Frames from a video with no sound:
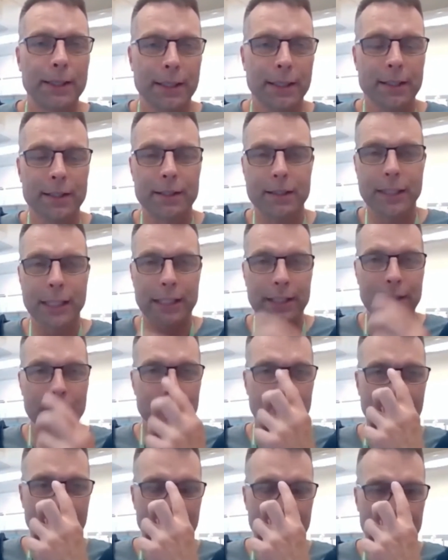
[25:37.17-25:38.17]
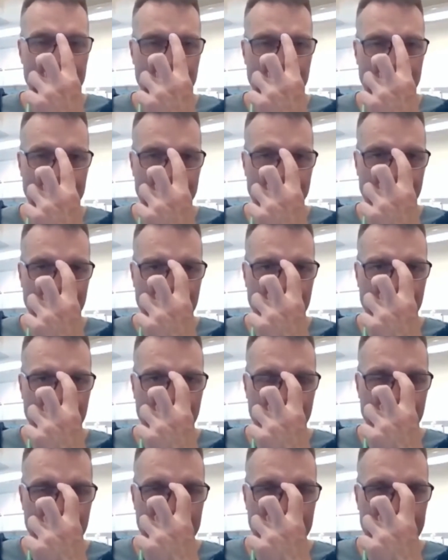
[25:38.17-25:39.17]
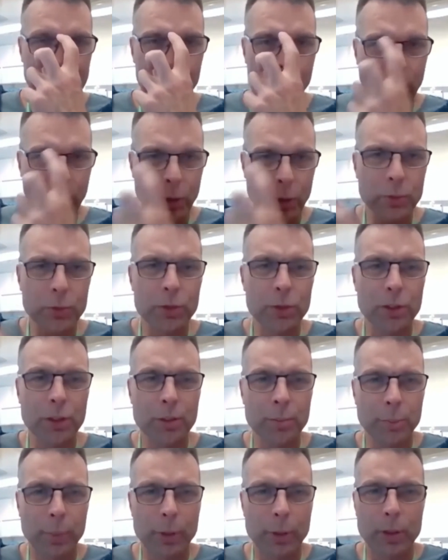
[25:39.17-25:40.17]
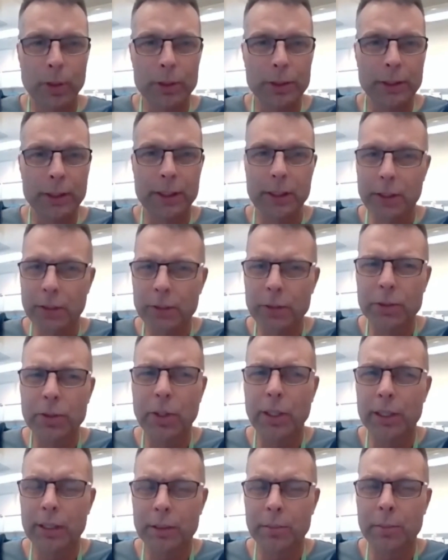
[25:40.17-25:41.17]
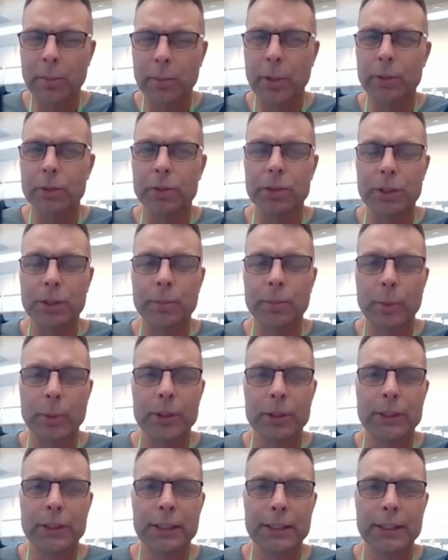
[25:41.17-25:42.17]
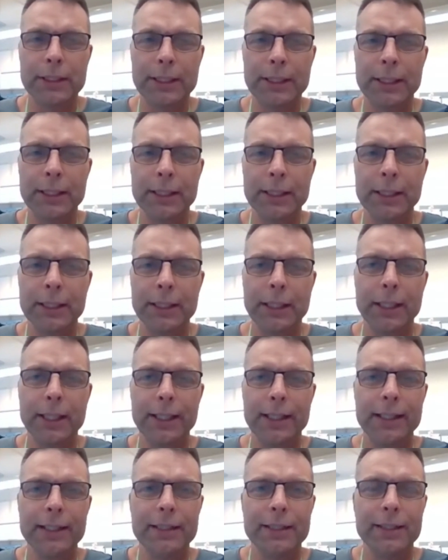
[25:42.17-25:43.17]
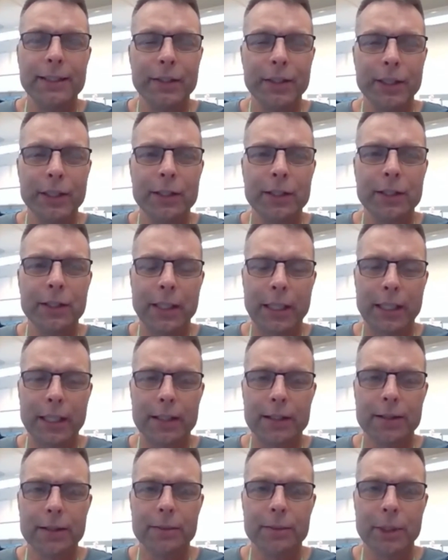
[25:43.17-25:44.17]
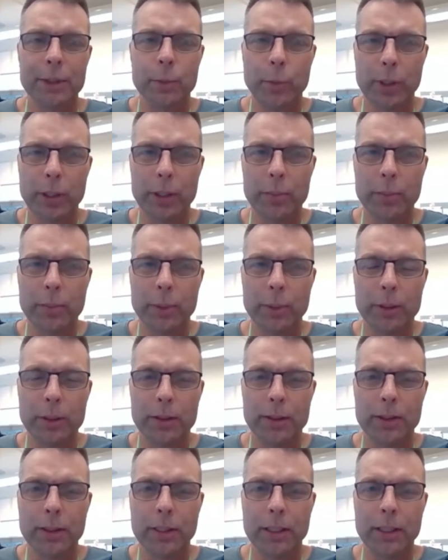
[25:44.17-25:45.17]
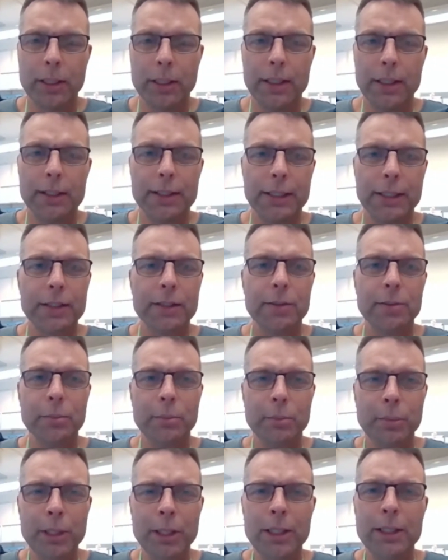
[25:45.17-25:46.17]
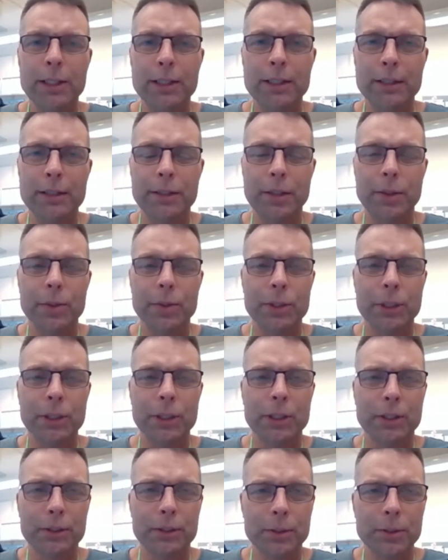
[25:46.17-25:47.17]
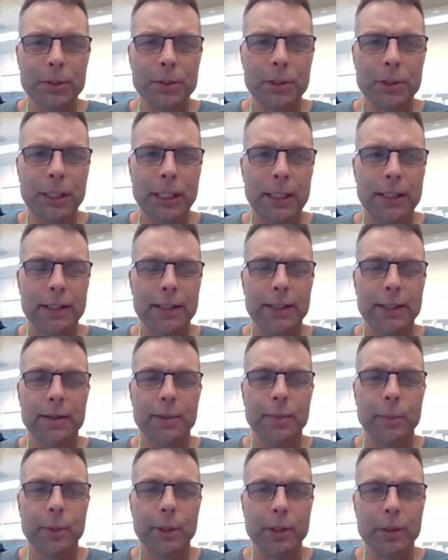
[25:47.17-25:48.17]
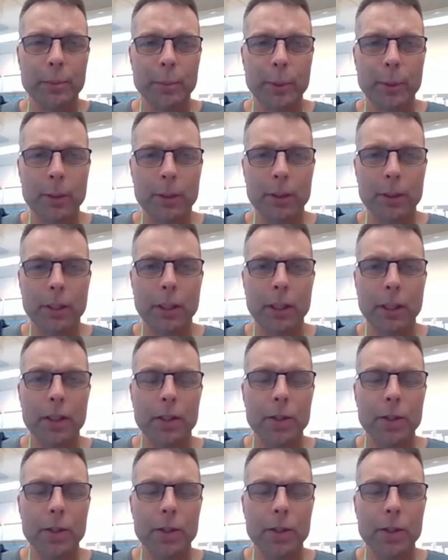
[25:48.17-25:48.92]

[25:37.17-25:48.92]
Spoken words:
things that you can achieve. And most important, usually the most important thing is the interaction with people. Just to meet those enthusiastic people